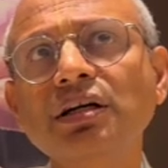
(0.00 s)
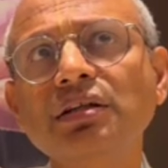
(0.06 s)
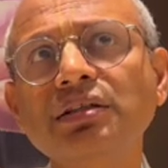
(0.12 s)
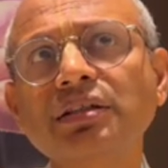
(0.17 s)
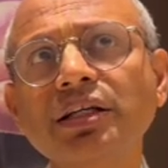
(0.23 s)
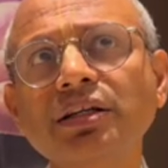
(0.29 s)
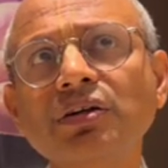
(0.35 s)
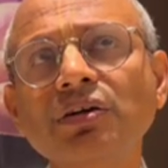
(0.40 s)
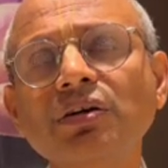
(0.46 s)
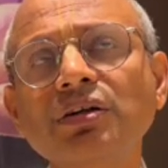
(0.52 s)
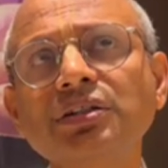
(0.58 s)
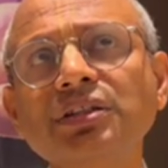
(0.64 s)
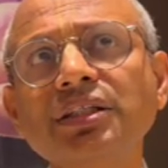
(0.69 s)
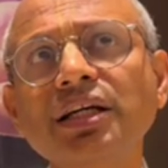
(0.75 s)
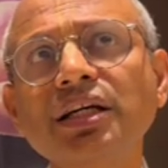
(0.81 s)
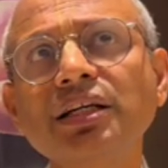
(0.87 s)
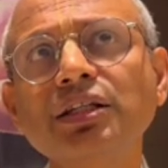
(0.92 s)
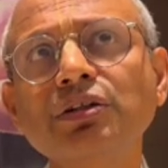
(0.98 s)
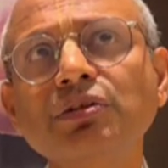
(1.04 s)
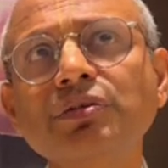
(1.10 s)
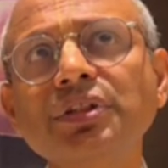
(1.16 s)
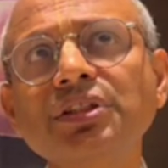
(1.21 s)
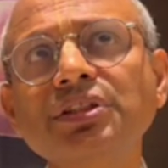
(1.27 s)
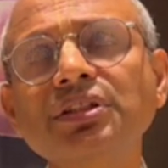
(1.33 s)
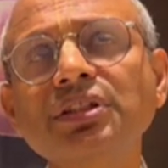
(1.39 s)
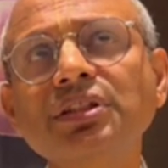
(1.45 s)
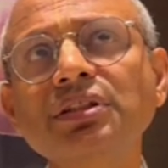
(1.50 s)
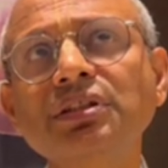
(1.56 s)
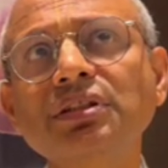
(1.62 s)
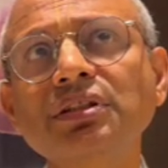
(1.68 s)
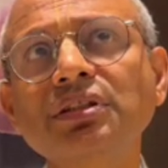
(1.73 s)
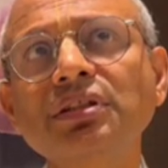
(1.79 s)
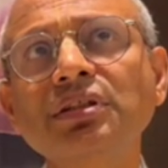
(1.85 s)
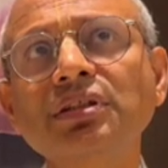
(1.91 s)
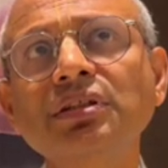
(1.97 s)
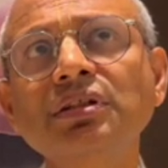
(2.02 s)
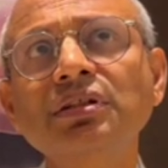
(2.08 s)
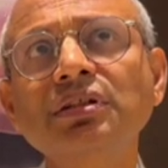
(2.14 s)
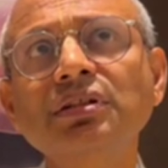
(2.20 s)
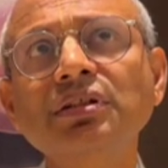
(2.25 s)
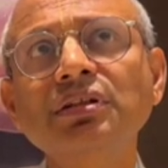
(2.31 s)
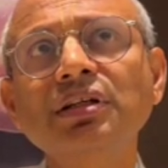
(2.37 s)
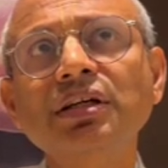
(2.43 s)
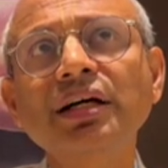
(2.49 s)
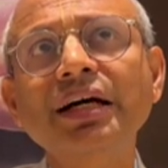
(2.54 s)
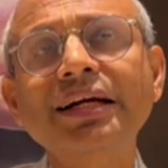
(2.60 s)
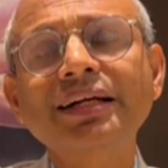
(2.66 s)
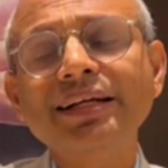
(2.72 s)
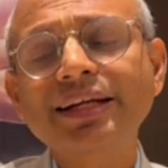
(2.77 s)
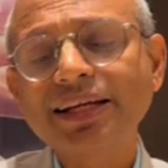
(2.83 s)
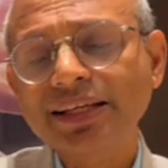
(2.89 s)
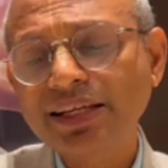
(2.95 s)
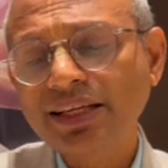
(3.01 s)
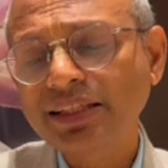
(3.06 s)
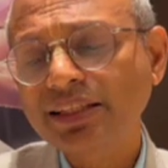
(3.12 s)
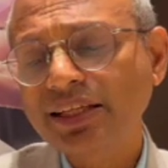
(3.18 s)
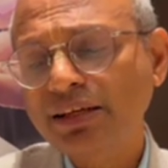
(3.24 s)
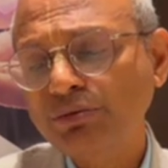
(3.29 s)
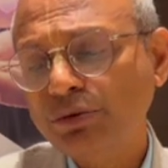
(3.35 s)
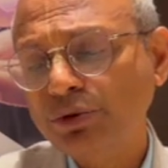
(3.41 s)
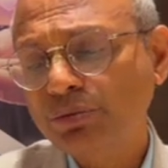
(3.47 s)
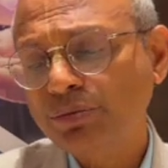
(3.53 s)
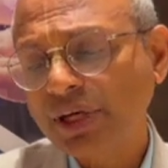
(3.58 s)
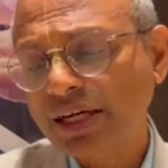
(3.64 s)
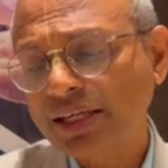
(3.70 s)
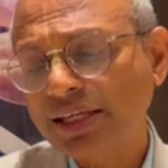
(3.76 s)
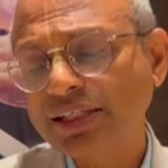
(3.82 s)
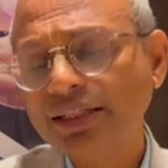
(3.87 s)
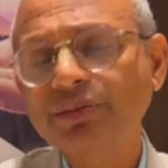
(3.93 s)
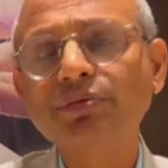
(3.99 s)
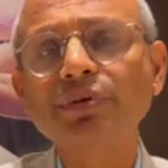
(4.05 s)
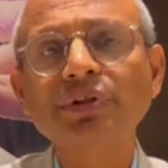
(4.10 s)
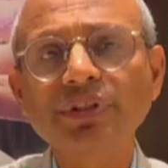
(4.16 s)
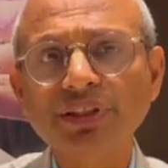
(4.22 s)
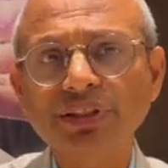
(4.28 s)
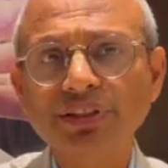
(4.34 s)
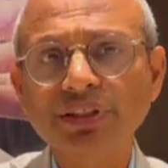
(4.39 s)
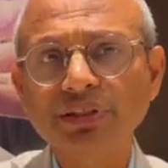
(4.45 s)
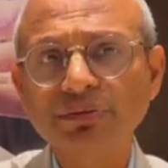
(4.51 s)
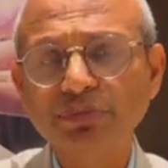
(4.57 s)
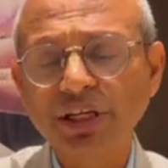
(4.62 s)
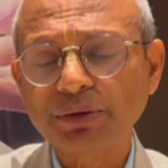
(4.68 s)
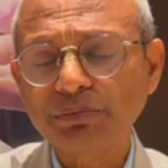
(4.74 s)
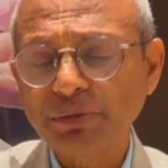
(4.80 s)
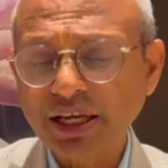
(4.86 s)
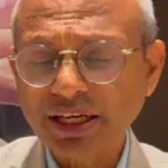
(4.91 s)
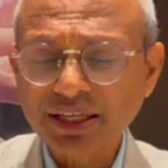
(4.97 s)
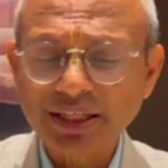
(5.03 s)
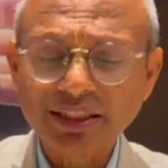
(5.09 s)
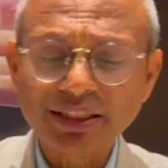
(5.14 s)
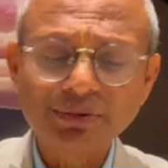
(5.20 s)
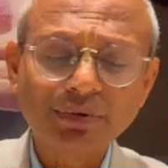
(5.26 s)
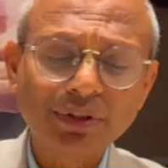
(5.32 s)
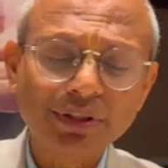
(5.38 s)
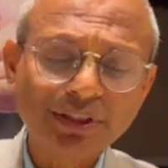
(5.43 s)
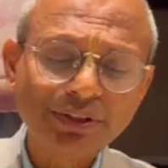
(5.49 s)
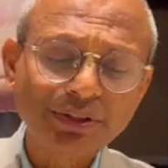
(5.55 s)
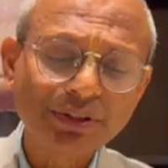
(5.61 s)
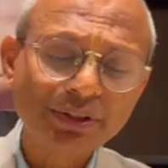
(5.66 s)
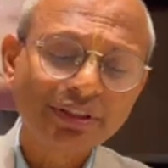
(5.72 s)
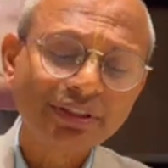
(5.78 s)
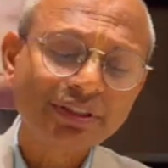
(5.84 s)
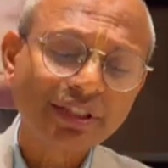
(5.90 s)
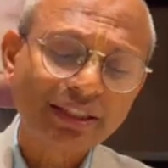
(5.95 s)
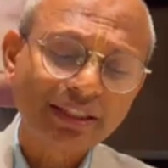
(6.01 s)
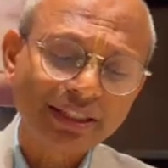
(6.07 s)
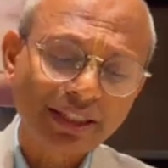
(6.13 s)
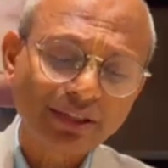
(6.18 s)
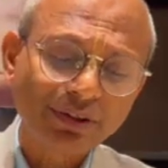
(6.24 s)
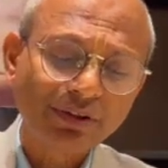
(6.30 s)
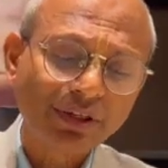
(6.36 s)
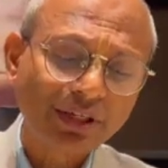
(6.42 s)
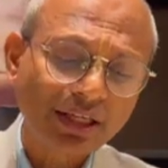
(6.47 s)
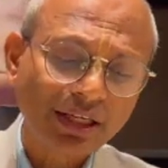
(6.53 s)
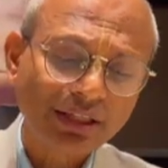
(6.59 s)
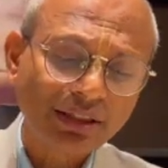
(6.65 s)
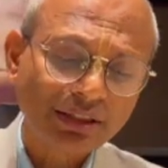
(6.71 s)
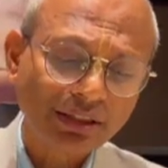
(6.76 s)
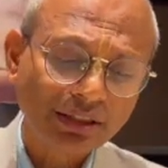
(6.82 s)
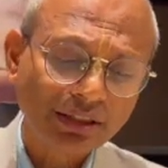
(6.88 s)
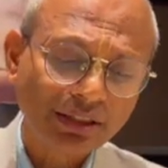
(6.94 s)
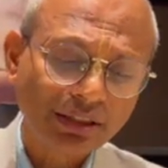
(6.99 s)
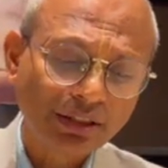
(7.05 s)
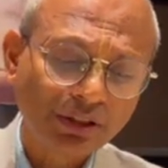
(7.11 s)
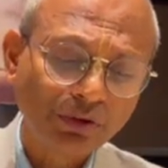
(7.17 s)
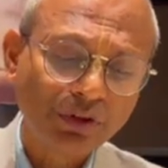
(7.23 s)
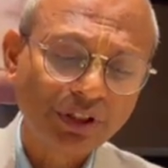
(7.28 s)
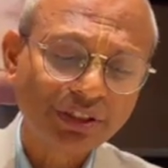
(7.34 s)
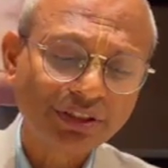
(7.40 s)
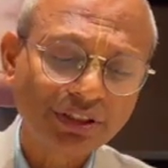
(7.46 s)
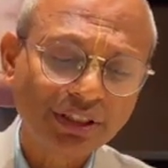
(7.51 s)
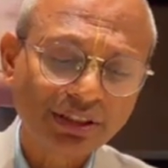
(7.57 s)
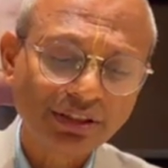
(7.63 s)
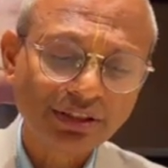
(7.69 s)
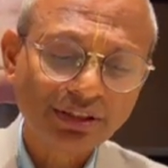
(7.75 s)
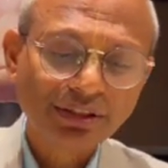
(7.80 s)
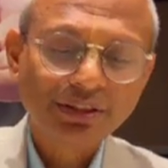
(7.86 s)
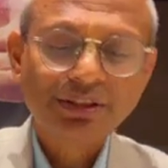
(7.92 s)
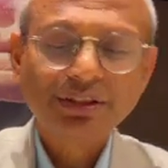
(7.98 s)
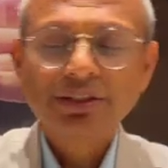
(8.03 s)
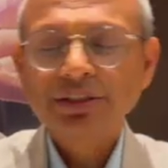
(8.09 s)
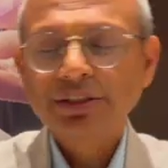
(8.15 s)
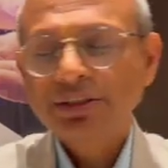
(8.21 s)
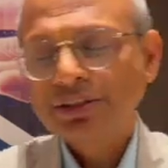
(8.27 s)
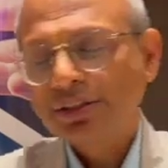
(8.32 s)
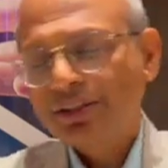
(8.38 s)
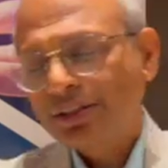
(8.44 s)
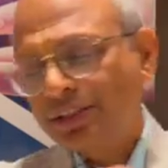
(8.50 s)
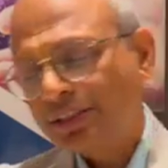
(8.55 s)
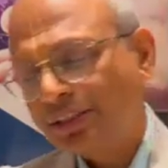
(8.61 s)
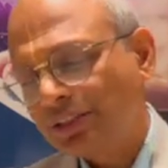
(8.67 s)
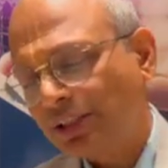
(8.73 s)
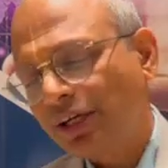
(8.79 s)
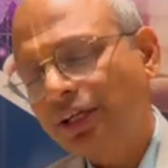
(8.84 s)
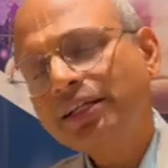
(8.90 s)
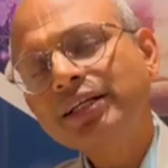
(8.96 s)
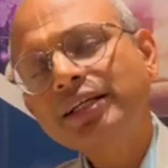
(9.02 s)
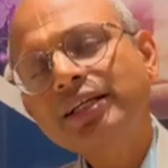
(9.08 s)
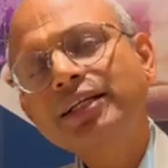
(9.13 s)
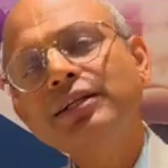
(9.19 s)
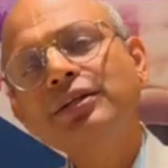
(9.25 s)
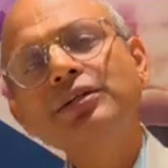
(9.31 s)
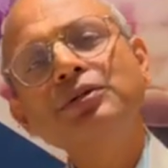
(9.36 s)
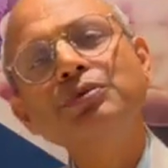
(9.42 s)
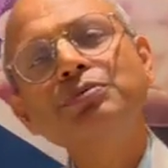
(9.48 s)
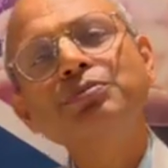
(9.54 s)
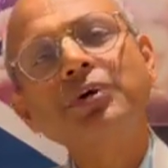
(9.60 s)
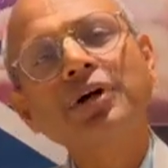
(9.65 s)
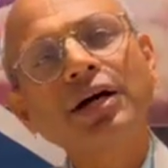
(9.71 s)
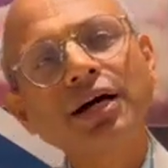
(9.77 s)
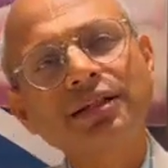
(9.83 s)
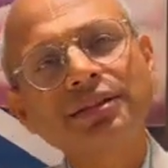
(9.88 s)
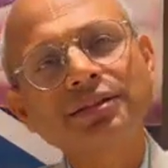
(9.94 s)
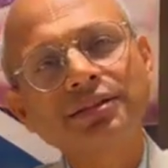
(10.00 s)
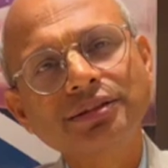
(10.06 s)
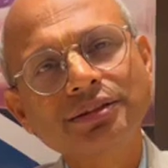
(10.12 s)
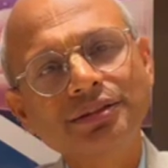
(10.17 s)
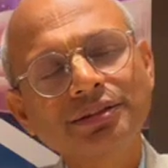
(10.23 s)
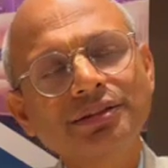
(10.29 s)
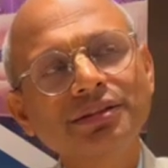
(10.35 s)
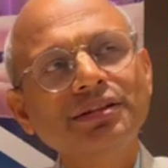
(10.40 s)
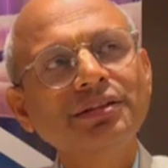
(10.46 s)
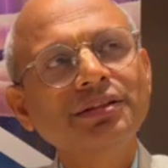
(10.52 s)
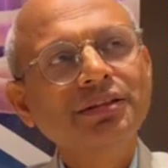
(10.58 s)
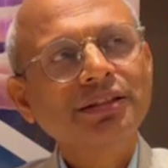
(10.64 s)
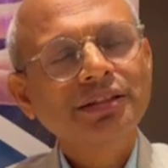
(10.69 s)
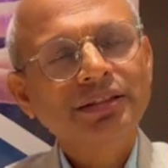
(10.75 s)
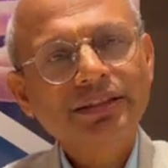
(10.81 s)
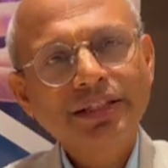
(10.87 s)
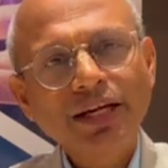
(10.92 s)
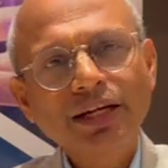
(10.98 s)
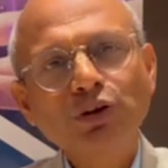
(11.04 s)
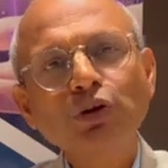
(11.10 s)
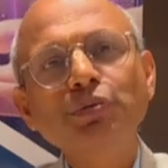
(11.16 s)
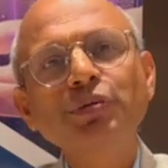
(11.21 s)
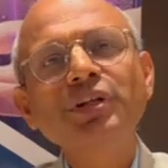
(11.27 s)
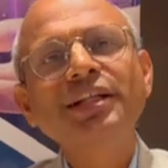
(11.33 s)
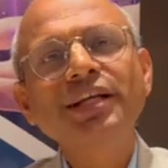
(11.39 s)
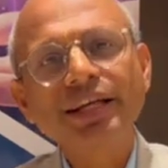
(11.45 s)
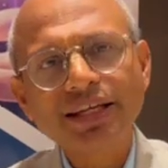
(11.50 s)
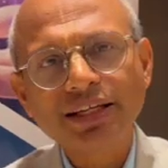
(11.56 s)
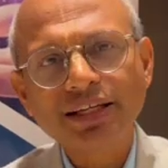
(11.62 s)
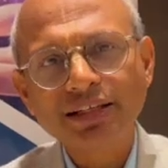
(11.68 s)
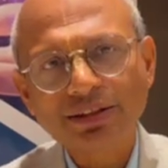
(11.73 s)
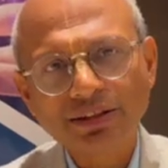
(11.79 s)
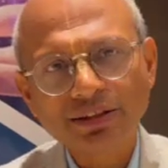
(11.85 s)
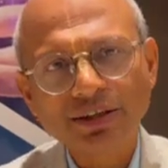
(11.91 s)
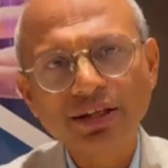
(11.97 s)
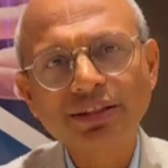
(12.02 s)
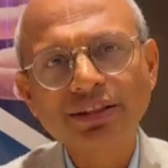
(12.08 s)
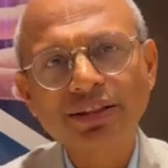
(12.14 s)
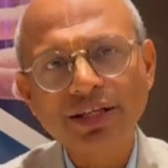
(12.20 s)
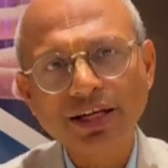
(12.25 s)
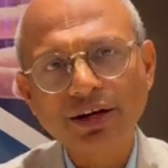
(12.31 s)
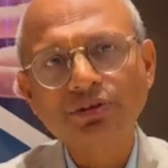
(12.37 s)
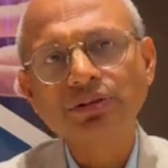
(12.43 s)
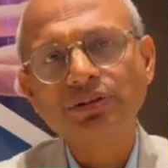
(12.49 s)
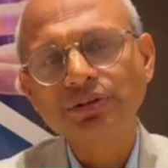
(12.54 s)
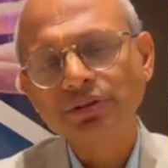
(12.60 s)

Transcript: technological innovation, and taking them to marketable research and technological innovation resulting into product that will be there on ground.